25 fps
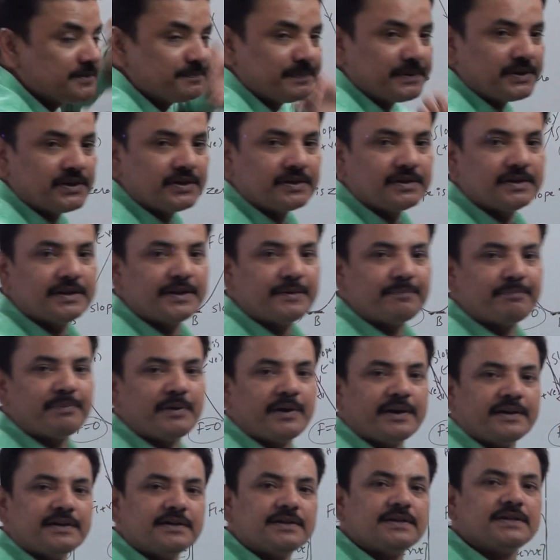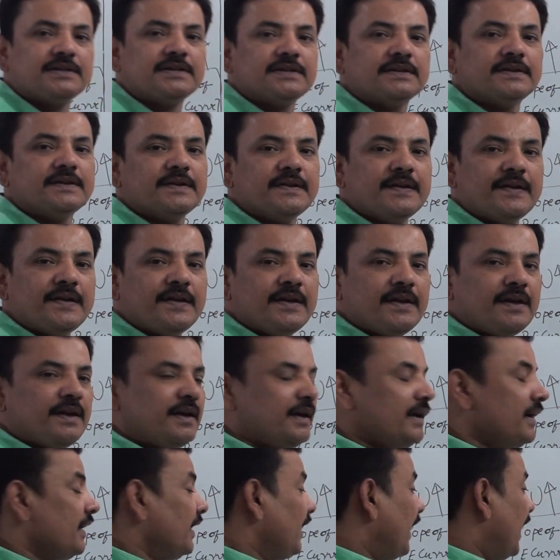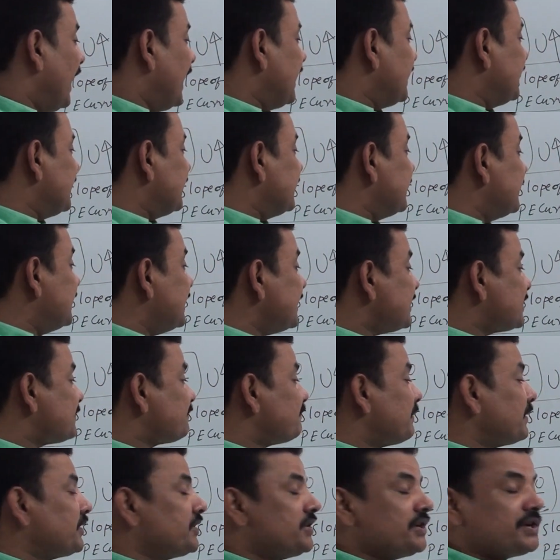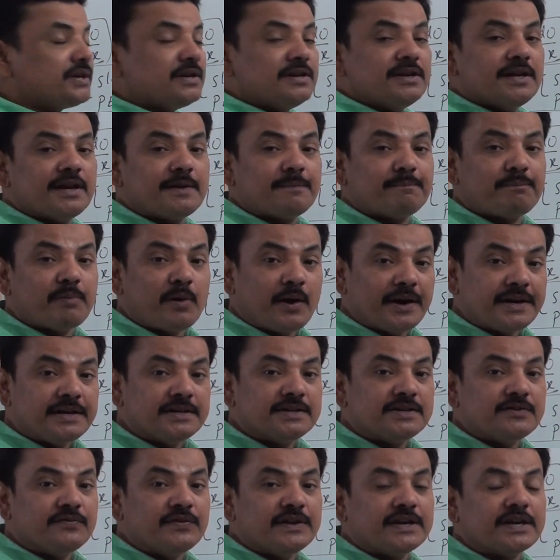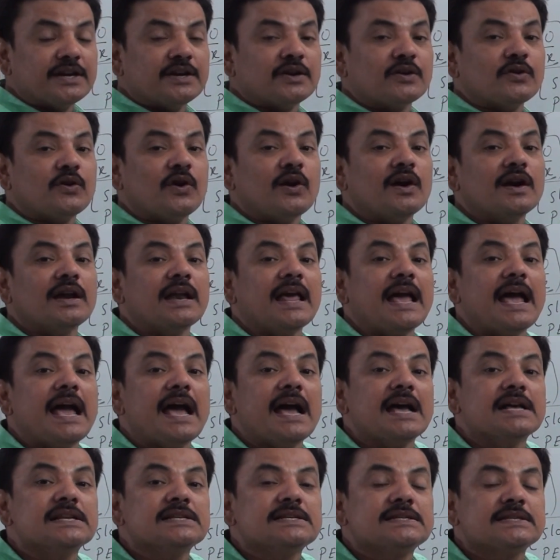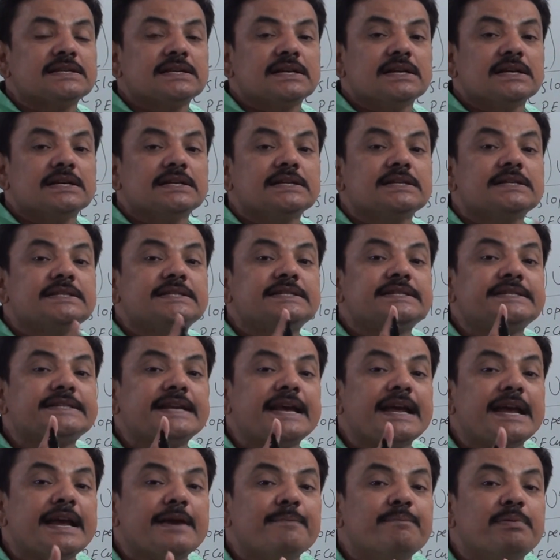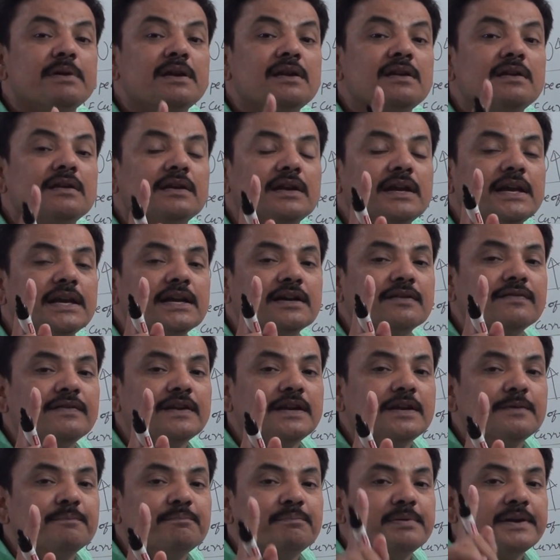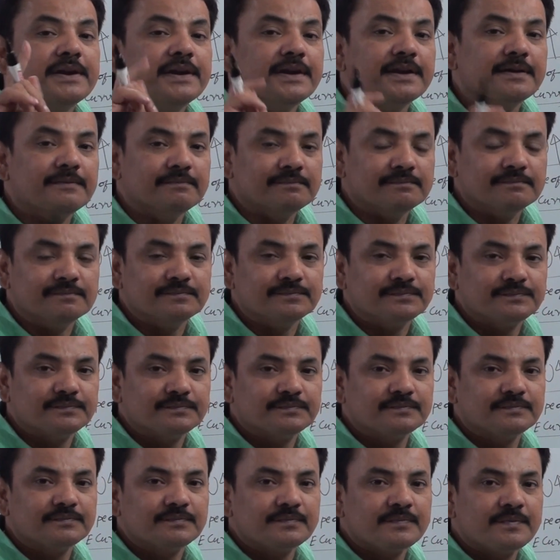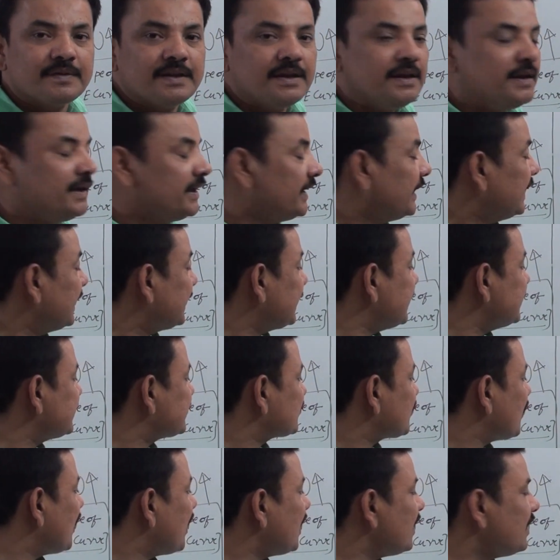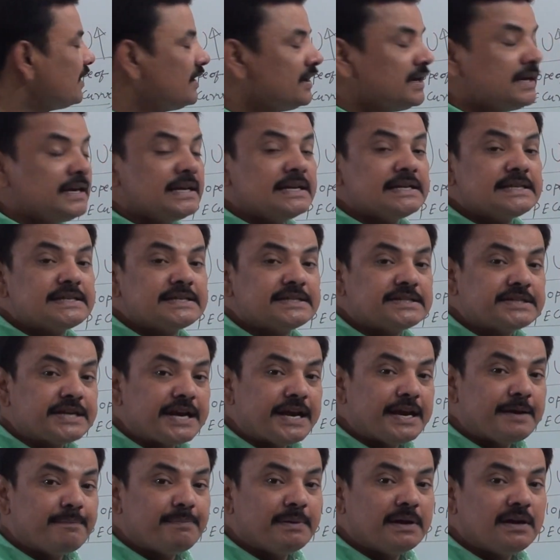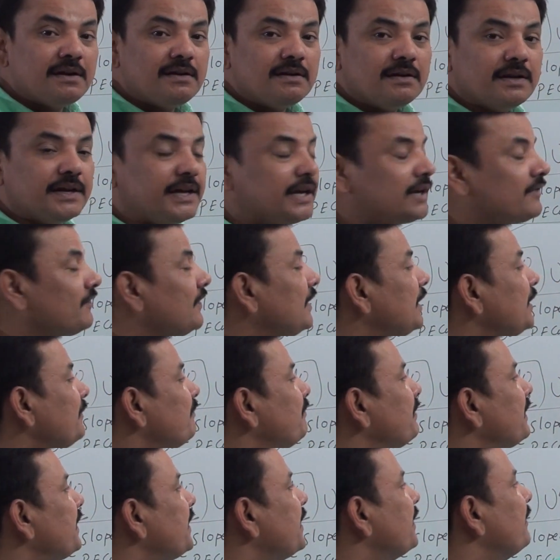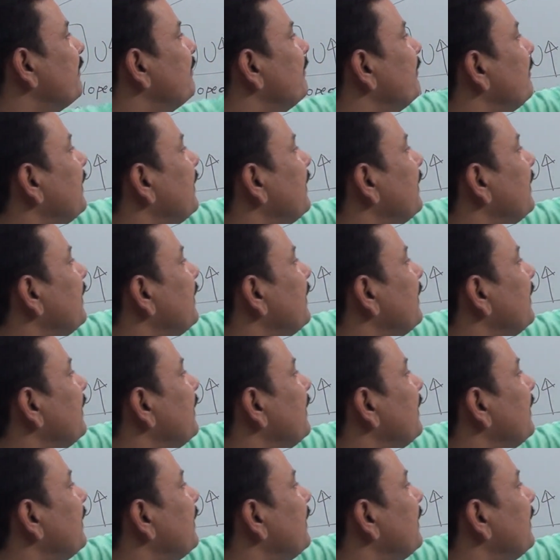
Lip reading: particular point. And this particular point we can call as stable equilibrium. It is called stable equilibrium,